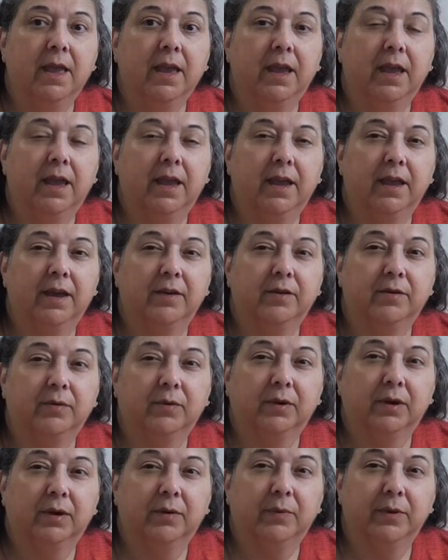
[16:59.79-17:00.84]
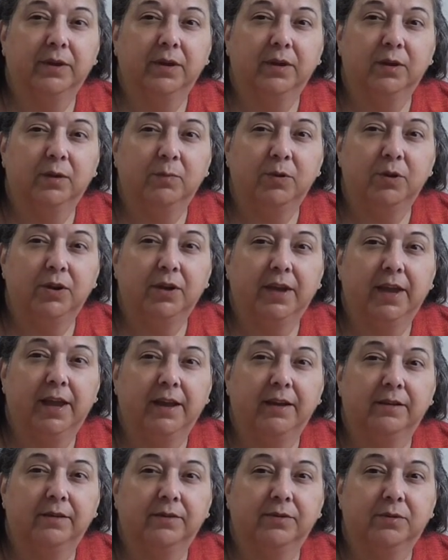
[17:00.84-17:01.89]
and we can
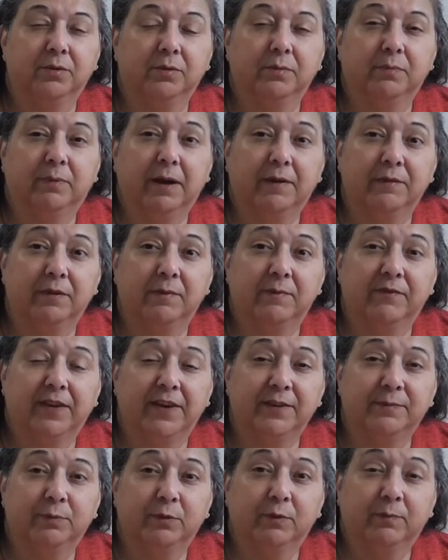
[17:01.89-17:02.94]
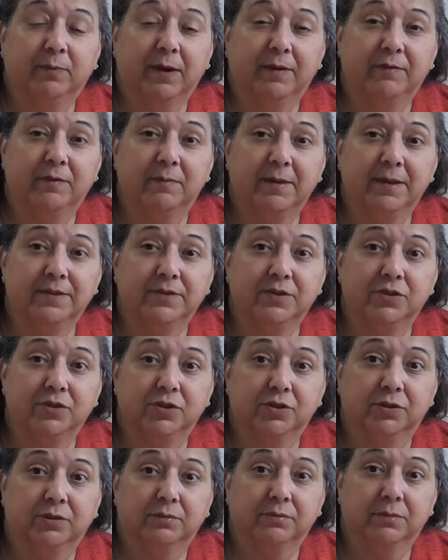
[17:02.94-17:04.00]
communicate through Facebook private
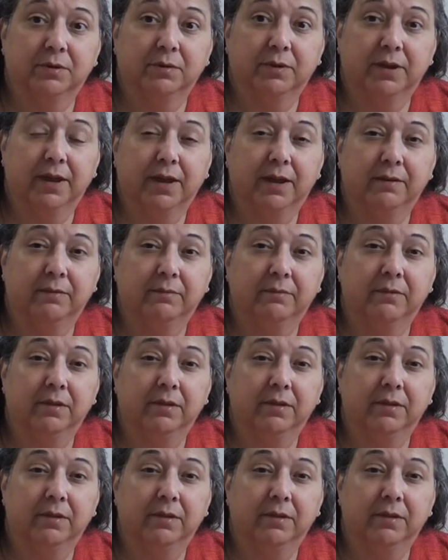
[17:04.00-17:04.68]
messenger. Okay,